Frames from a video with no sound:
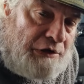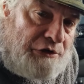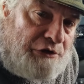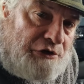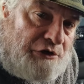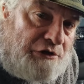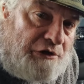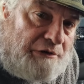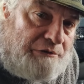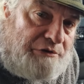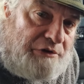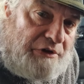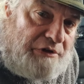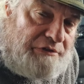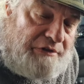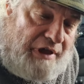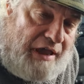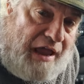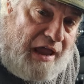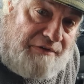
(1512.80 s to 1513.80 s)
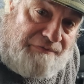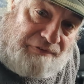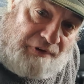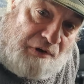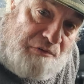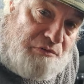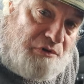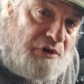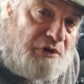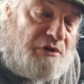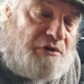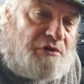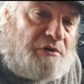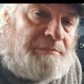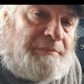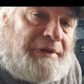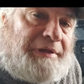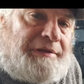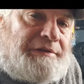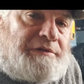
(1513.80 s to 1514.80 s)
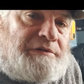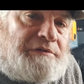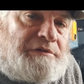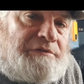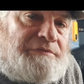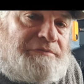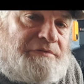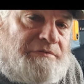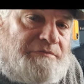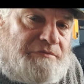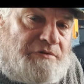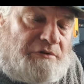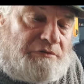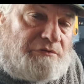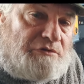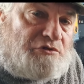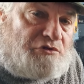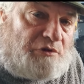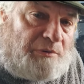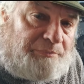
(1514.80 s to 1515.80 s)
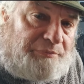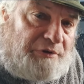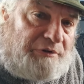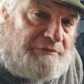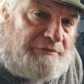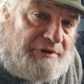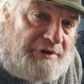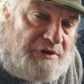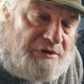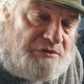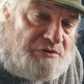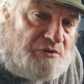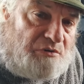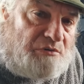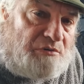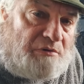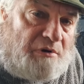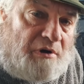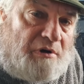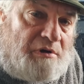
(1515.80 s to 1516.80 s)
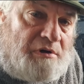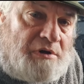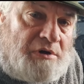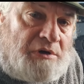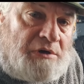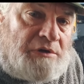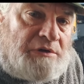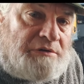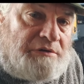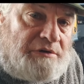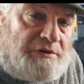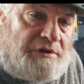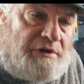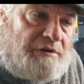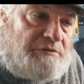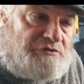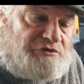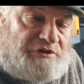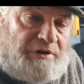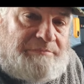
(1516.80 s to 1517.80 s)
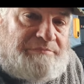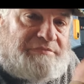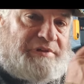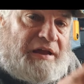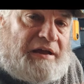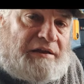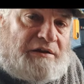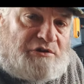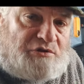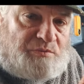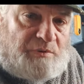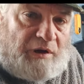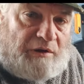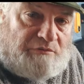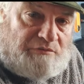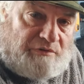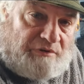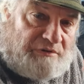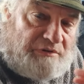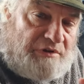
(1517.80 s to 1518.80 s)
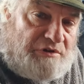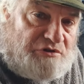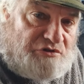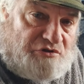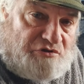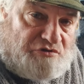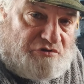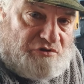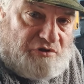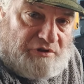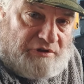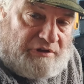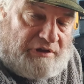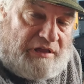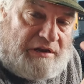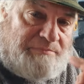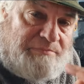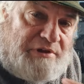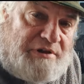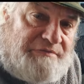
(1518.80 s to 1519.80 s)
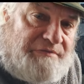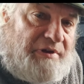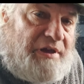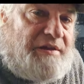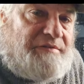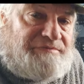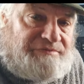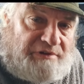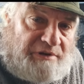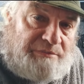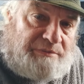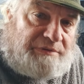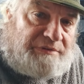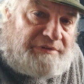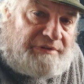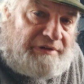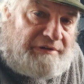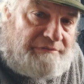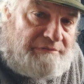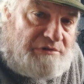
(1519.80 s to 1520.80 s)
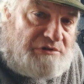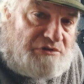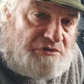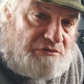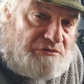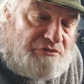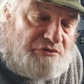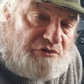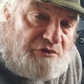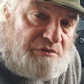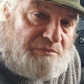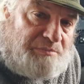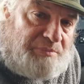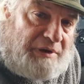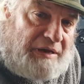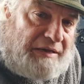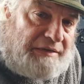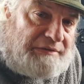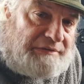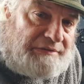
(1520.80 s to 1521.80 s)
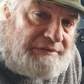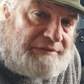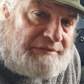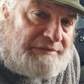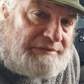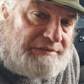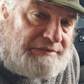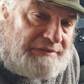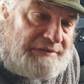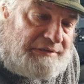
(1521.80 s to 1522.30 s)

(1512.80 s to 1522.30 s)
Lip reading: you know, the airflow can come in, and if you've got the top of your inner door, you know, zipped down as well, then it's just, you can get a bit of airflow in there, and it's not too bad. And